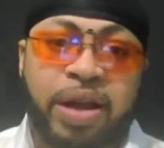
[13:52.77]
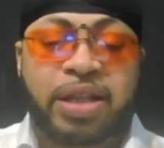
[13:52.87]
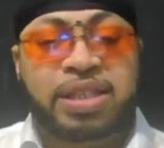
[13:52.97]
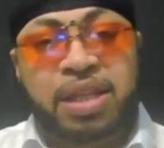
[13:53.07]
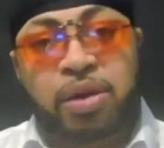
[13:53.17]

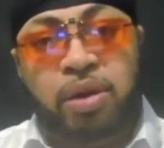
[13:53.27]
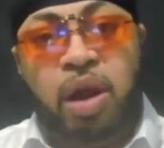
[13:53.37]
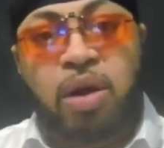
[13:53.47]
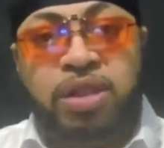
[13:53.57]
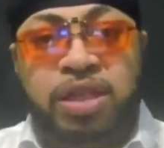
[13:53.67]
There's still
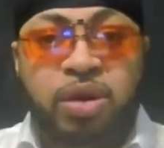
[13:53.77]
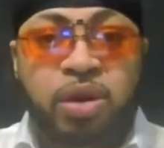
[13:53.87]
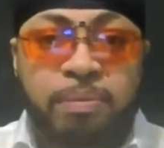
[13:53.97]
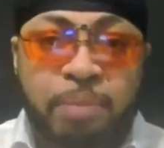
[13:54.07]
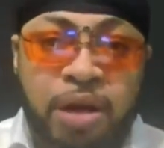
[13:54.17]
laws that's
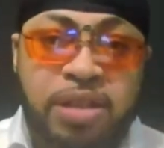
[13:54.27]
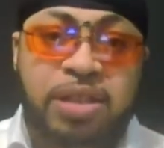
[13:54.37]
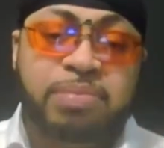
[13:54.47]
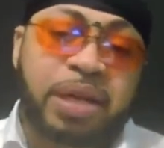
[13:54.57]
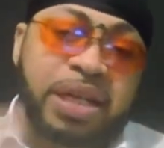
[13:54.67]
on the
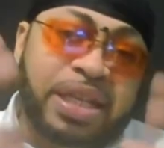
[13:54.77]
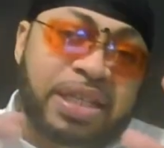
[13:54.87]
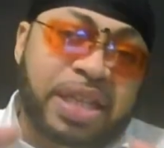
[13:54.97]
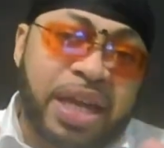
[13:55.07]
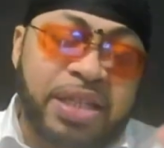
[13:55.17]
books, but these
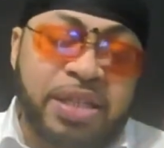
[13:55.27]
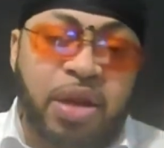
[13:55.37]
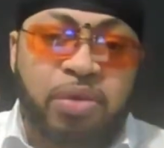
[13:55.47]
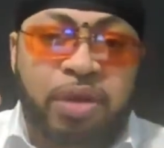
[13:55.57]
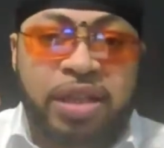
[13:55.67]
states
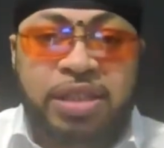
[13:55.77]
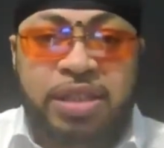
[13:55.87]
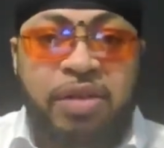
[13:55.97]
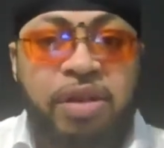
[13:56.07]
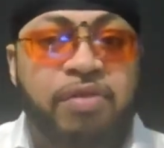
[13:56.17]
don't
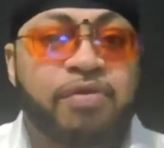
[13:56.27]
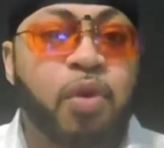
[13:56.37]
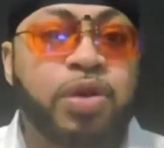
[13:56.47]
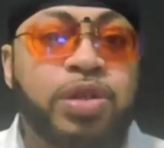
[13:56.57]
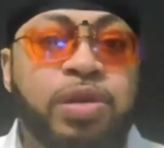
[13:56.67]
necessarily
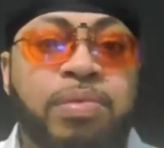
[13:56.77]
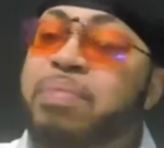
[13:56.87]
enforce them.